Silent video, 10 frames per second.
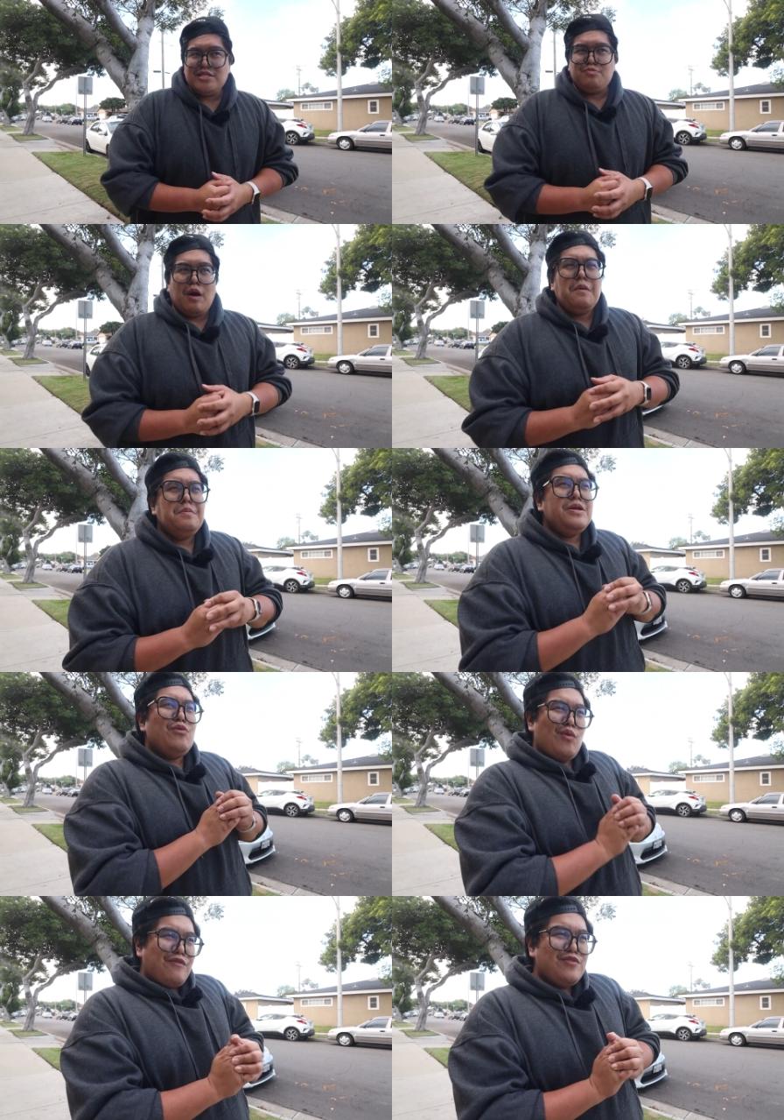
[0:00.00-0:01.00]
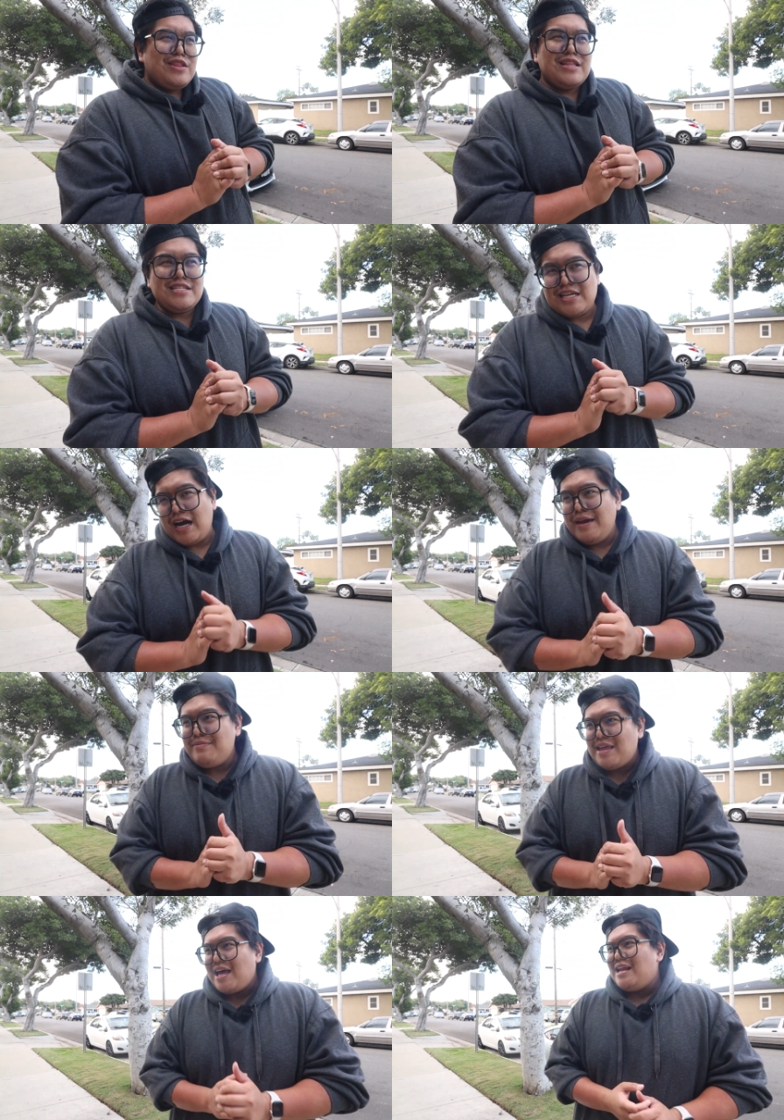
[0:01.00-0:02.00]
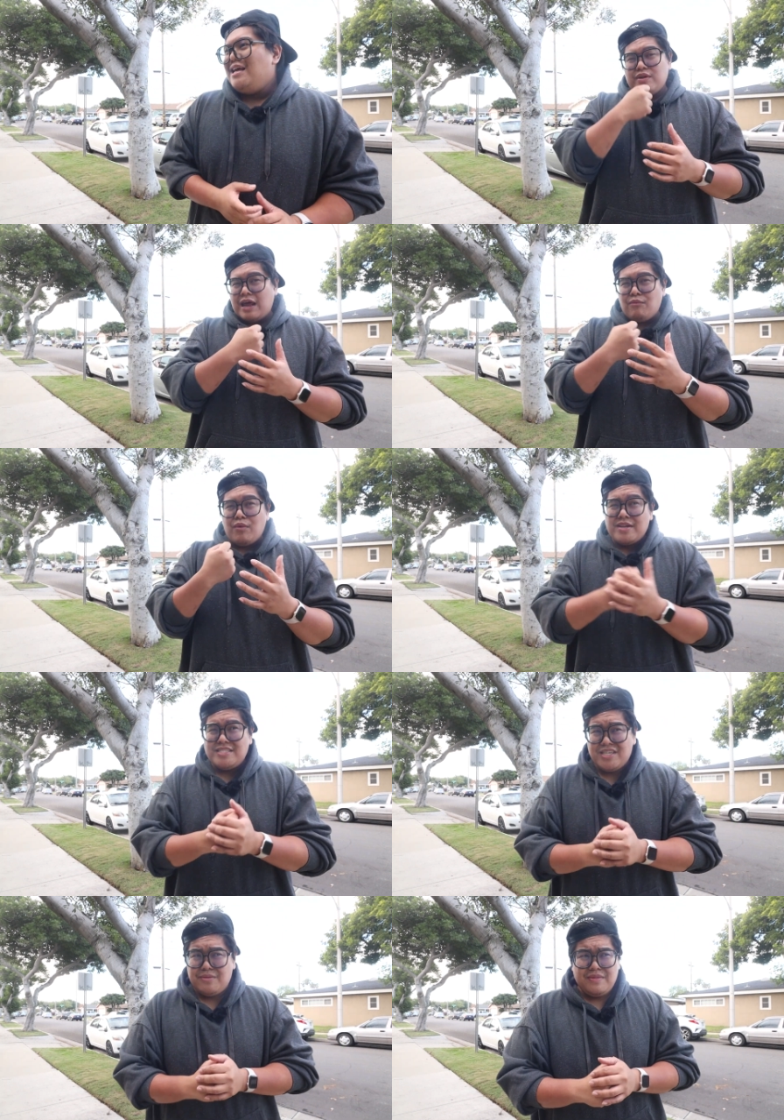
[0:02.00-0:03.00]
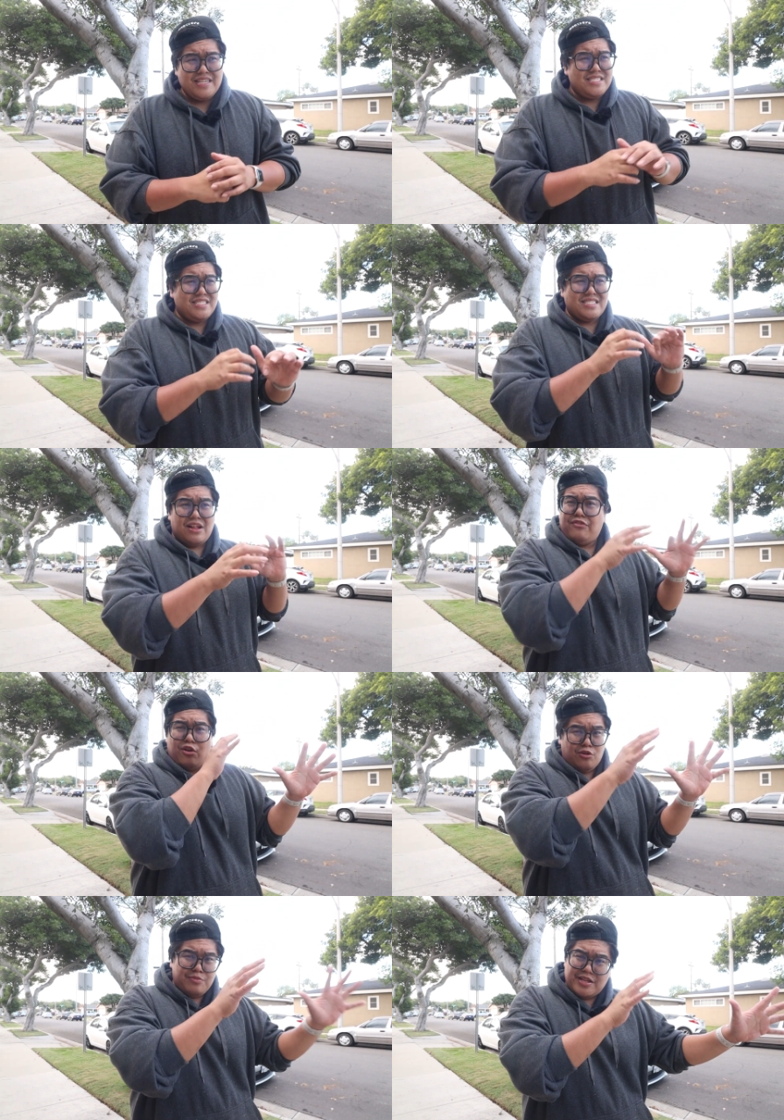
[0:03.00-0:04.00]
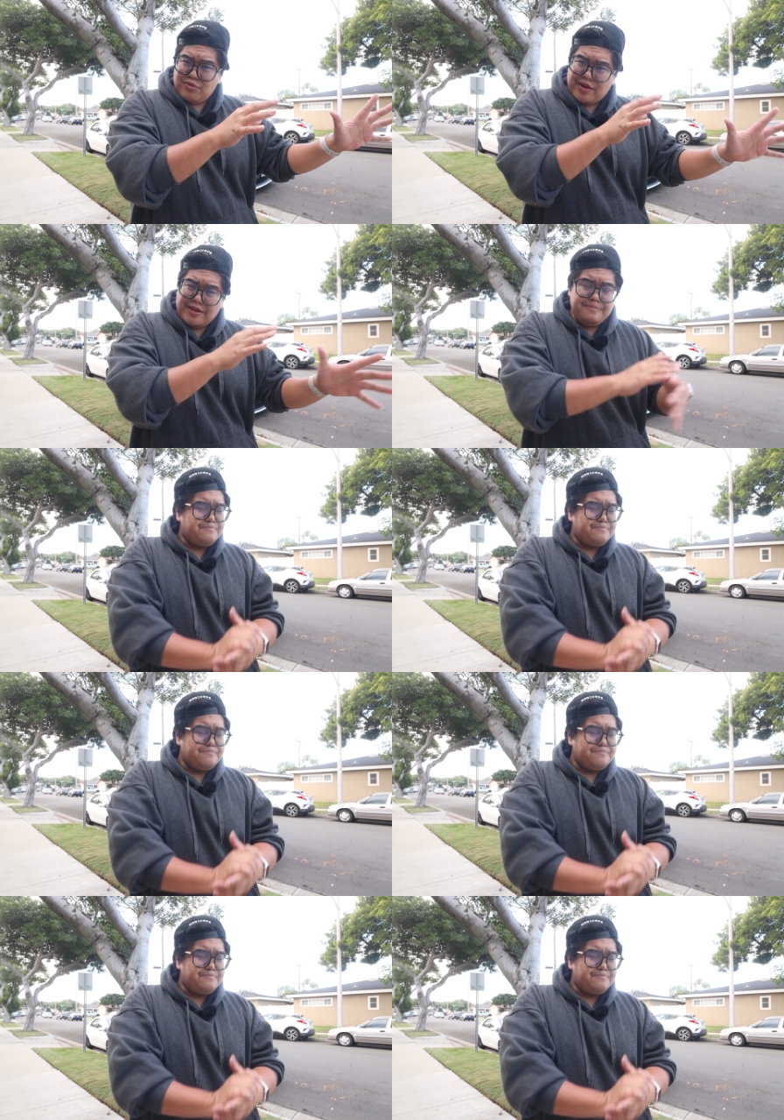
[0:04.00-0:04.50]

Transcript: this probably rougher than the time that when I wanted to commit self-harm in a way.